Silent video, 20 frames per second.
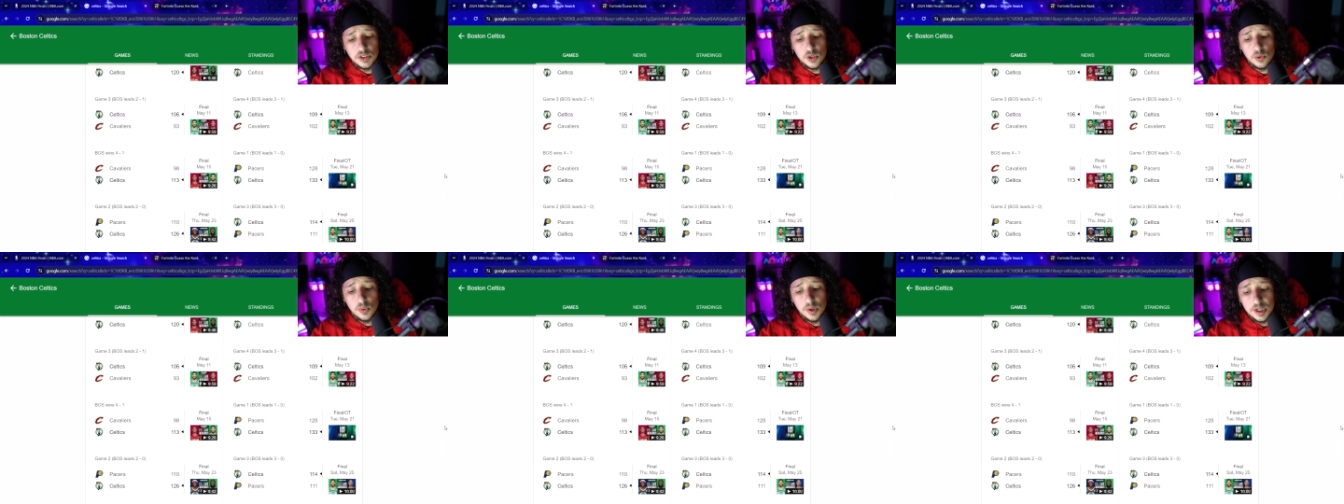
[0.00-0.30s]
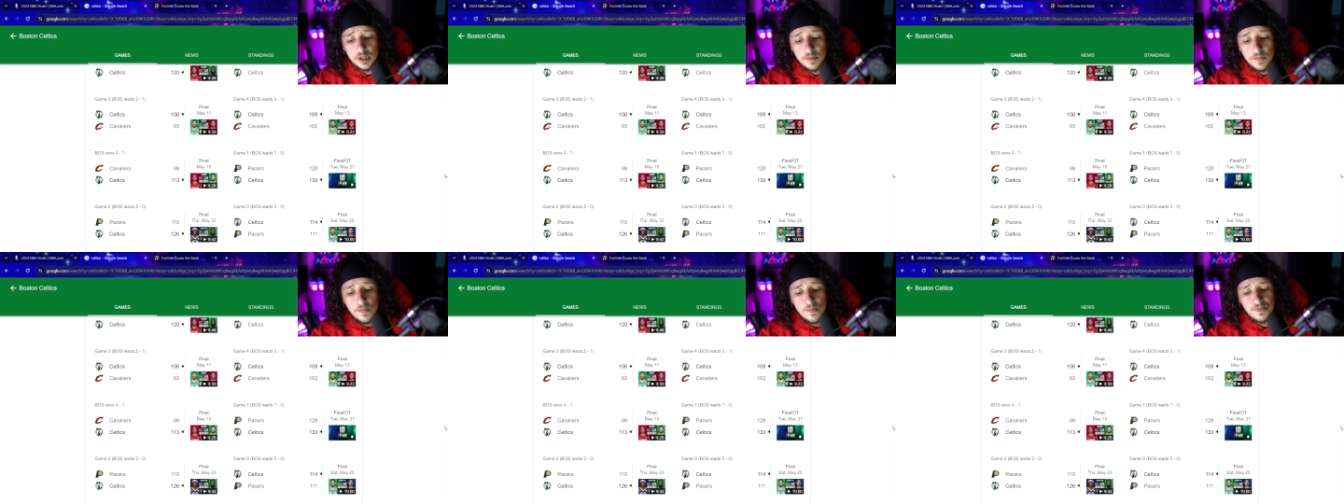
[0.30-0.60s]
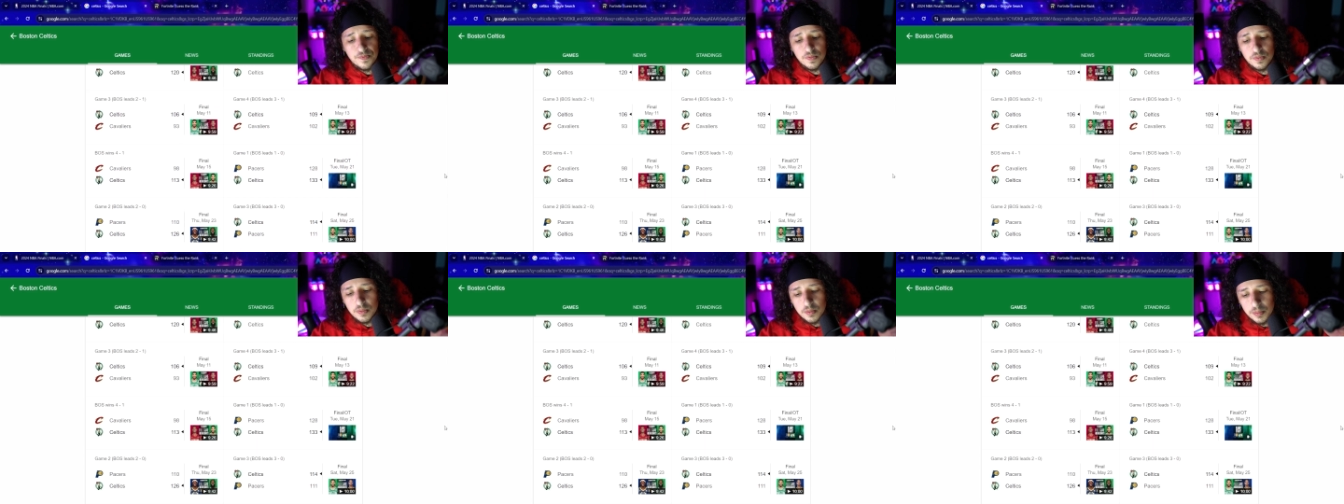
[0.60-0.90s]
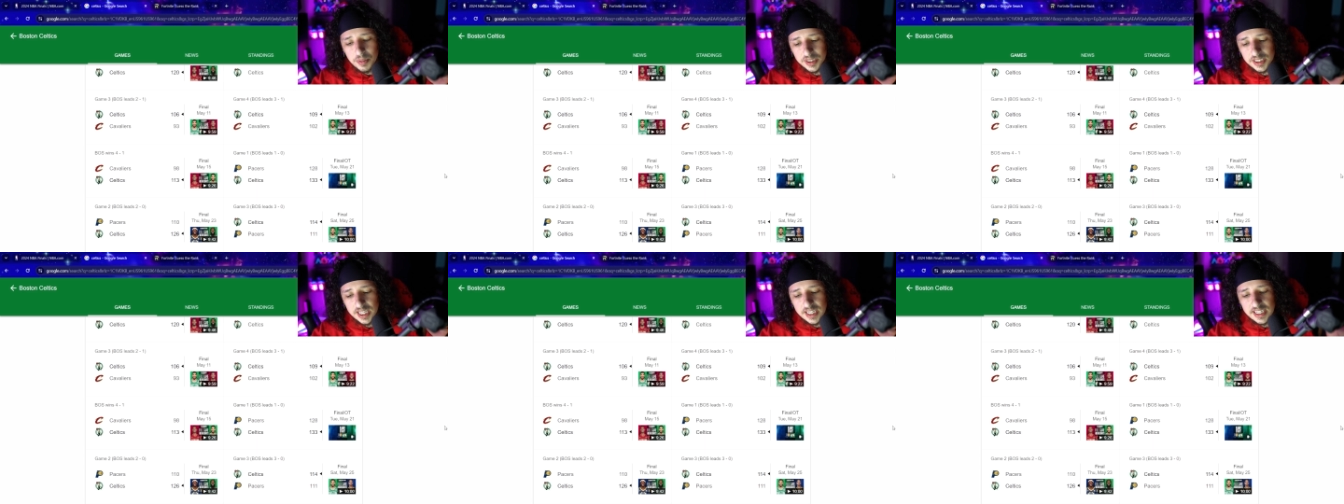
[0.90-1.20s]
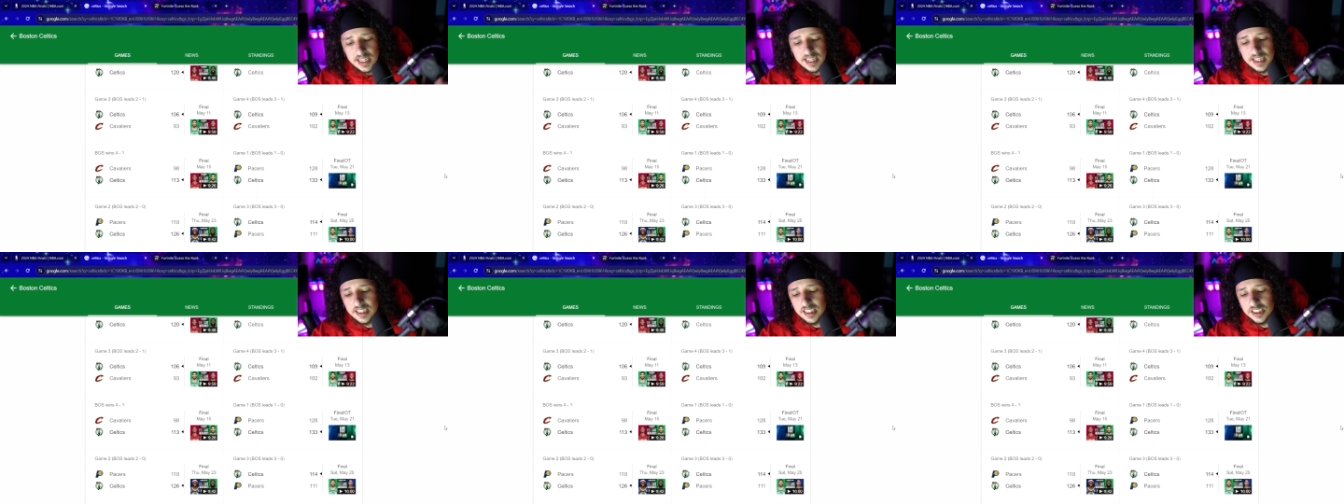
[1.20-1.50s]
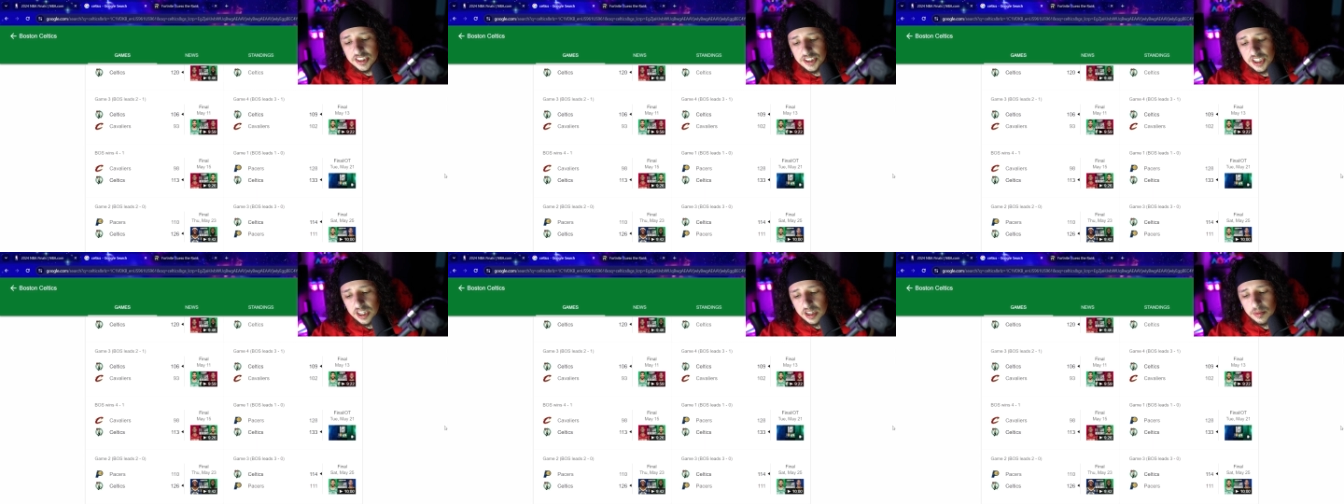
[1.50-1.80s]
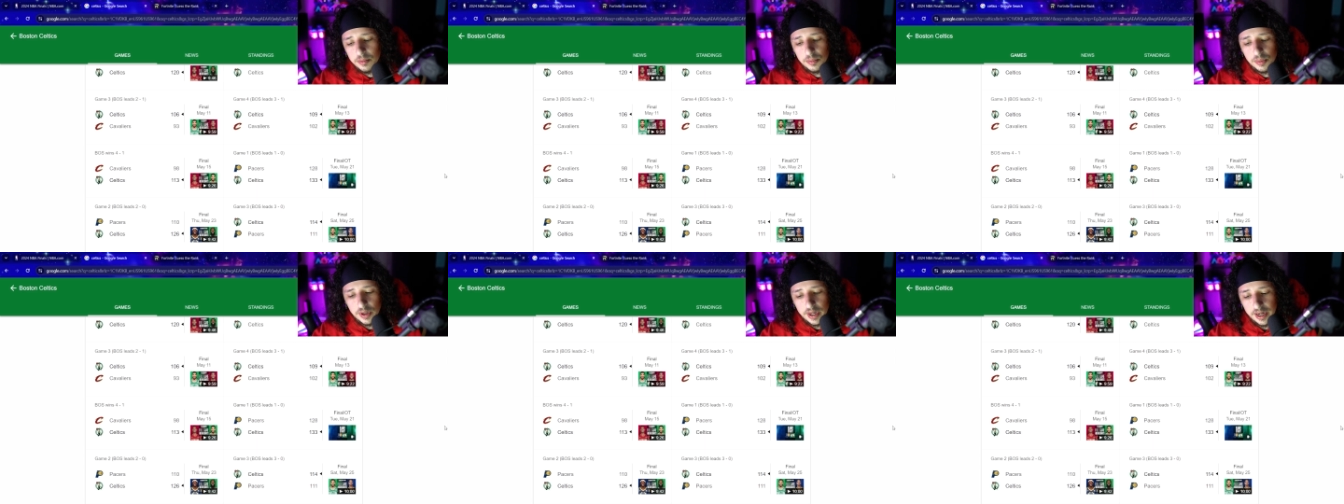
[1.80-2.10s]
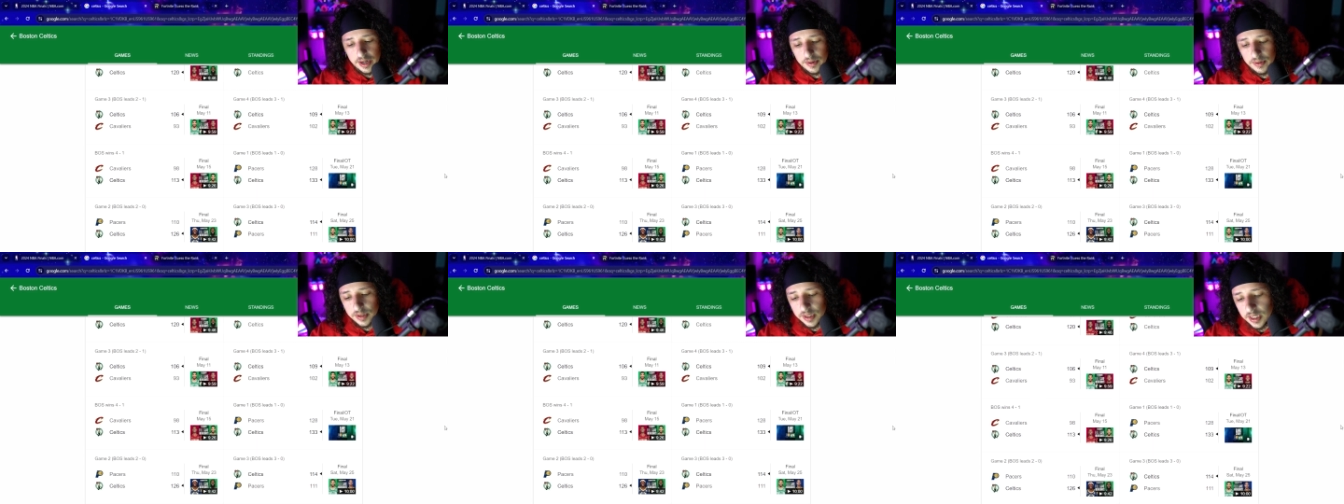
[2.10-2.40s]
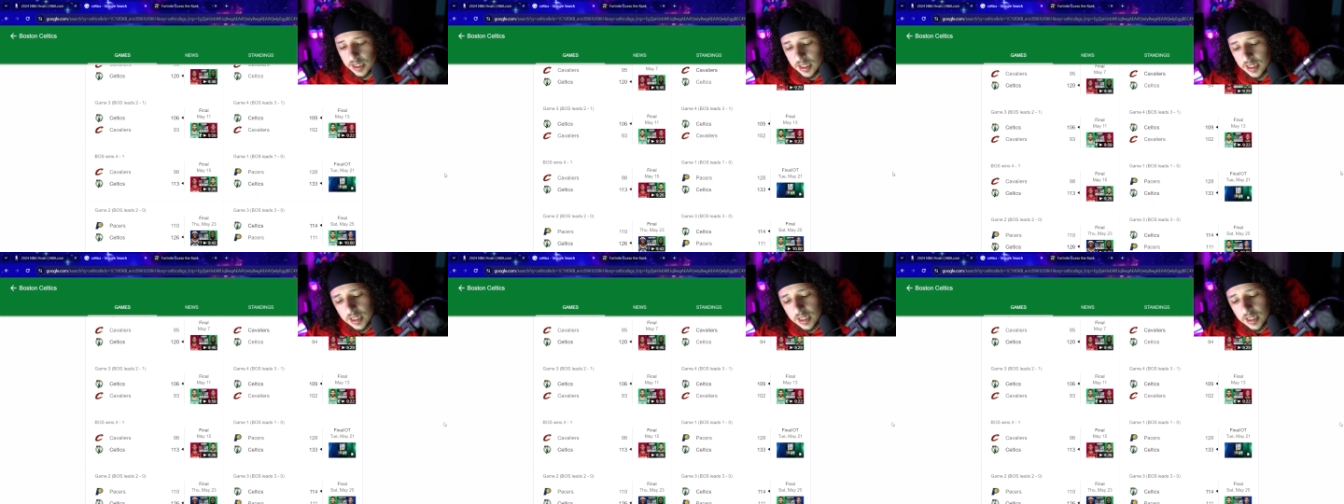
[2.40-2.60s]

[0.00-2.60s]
to win. But they needed a Jaylen Brown